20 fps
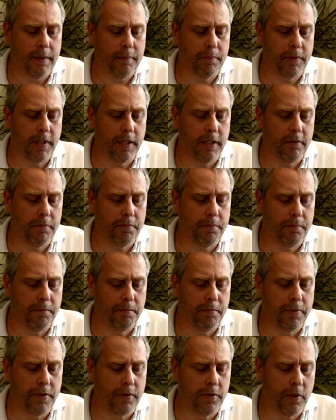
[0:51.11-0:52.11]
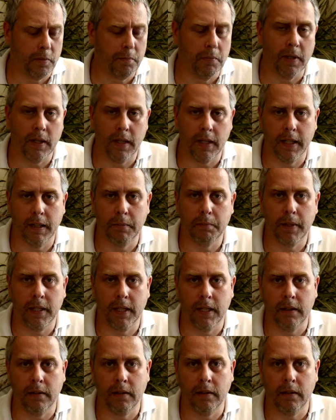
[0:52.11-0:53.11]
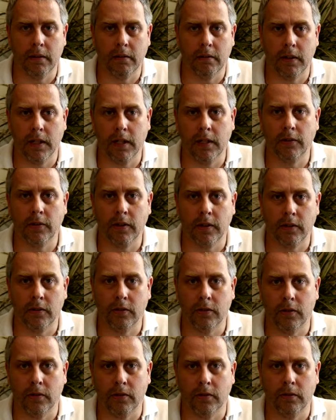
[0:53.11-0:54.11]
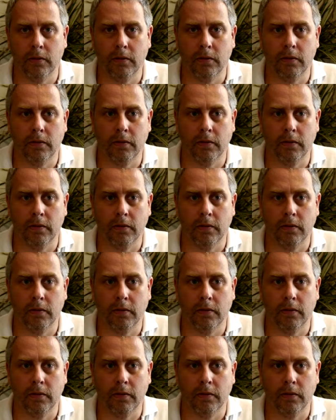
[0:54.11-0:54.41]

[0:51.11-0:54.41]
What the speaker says: They've predominantly been easier to